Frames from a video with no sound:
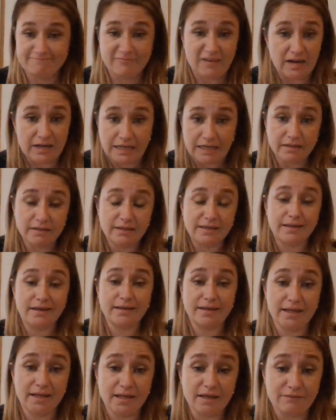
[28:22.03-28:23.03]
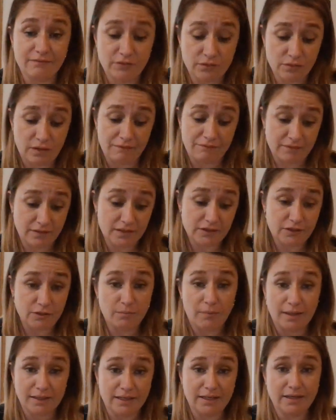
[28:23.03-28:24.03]
Find healing. Again, if you, I feel like you
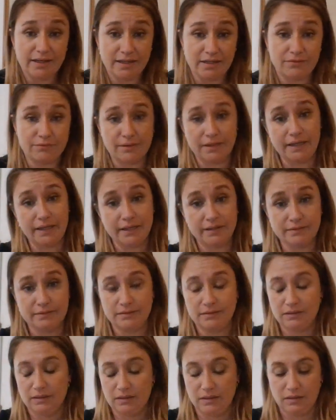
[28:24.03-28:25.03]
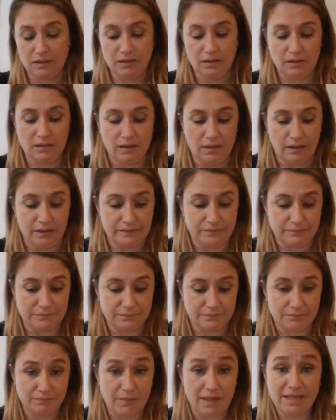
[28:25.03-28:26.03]
might need to get a reading.
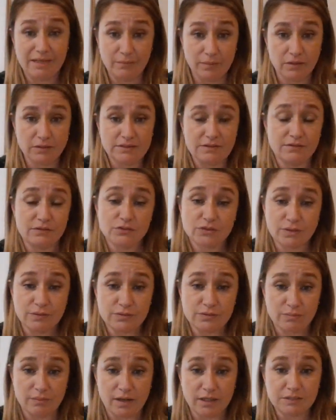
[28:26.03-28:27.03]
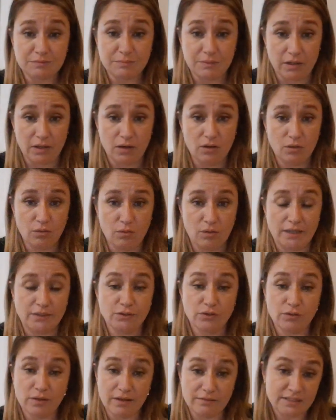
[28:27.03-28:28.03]
My email is in the description box below. I
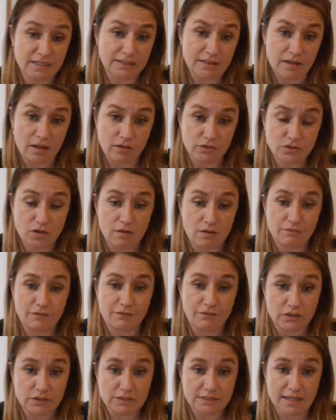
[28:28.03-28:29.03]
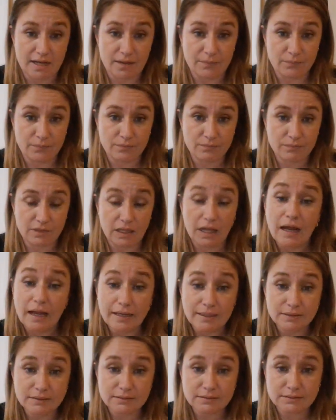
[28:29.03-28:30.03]
do give $10 off for first-time
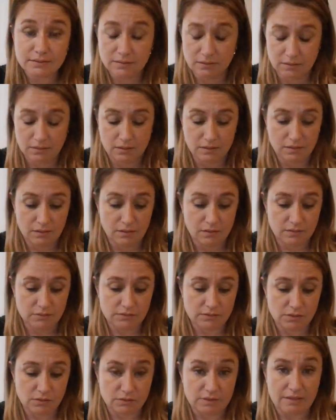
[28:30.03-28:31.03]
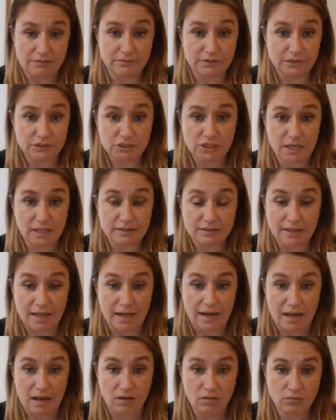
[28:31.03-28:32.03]
clients, so definitely check
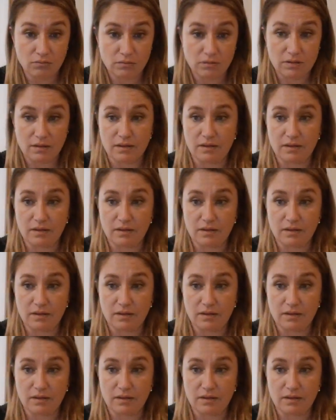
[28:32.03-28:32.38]
that out.